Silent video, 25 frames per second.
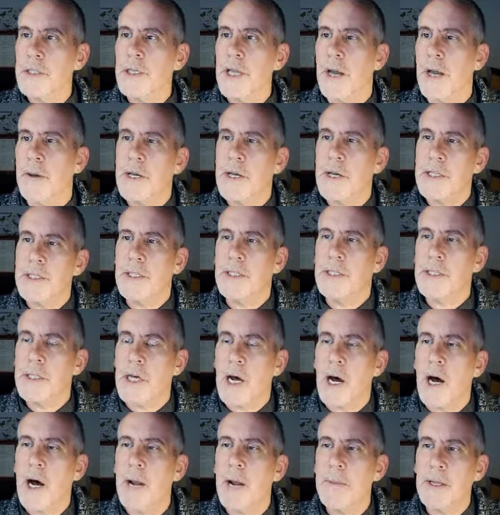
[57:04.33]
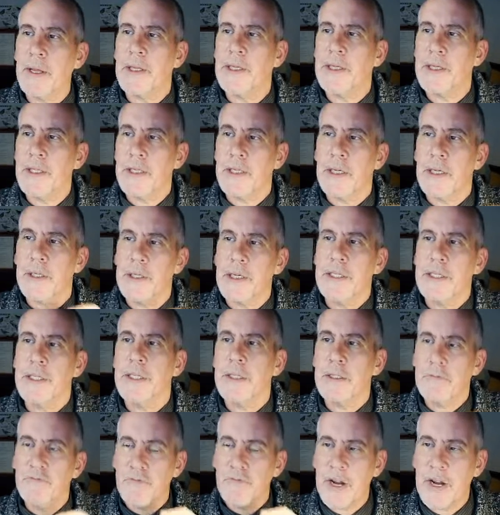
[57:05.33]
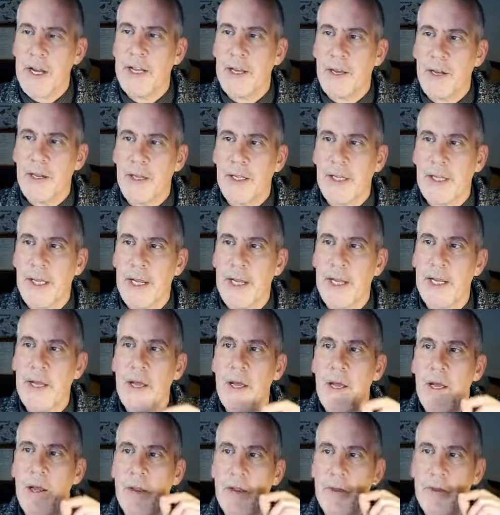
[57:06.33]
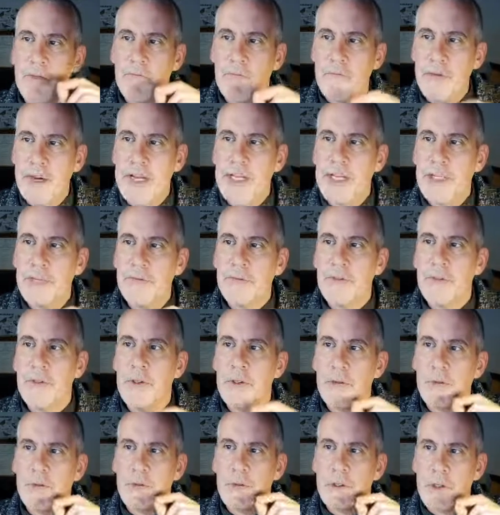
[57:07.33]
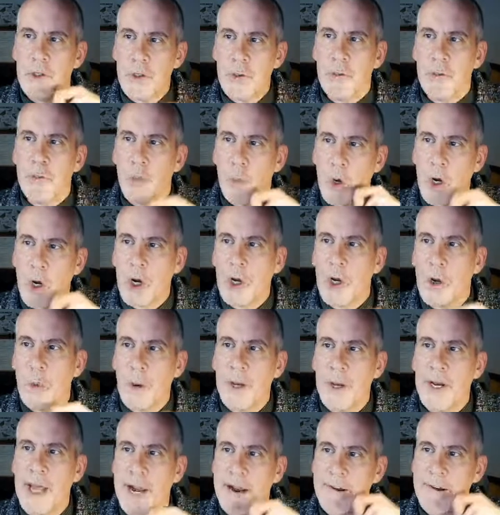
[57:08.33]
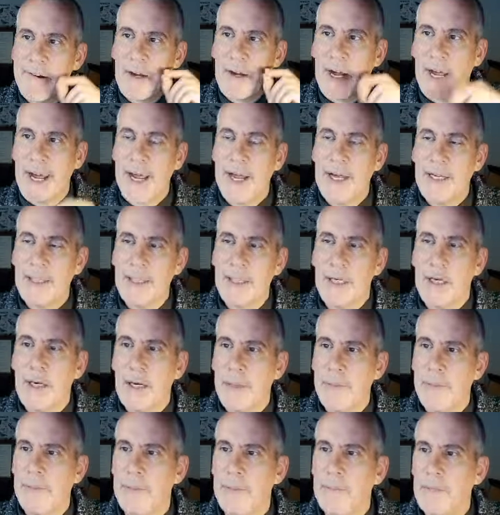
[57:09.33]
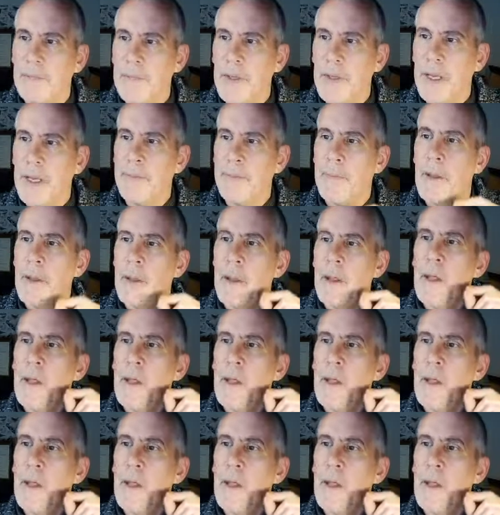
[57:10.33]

yeah, it's the timing. This so this is really kind of key. The reason do, work on one area at a time. Yep.